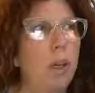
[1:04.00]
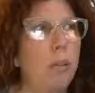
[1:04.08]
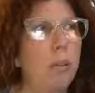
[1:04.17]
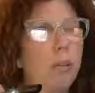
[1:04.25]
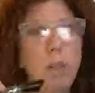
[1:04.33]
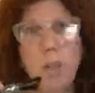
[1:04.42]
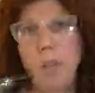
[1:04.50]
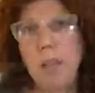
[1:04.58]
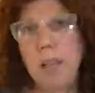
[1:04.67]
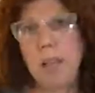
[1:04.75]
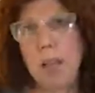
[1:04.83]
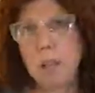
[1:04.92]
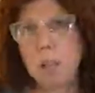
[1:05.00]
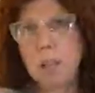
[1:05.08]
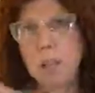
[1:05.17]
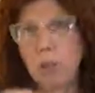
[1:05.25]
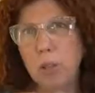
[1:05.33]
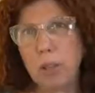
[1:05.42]
vision is
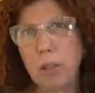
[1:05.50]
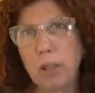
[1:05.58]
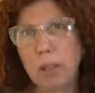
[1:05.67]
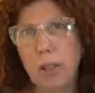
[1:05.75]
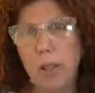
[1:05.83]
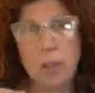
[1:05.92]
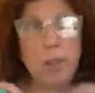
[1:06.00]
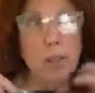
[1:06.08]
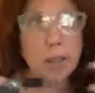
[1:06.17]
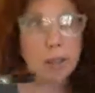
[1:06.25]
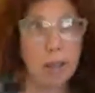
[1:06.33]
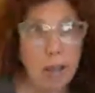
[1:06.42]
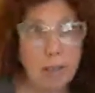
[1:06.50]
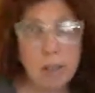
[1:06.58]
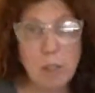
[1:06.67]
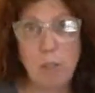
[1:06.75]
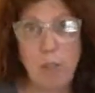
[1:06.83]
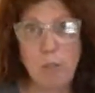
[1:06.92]
absolutely not enough. It's nice
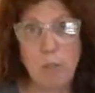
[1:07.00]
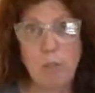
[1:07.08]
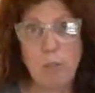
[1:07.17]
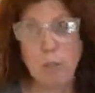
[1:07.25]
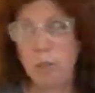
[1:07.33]
to have a vision.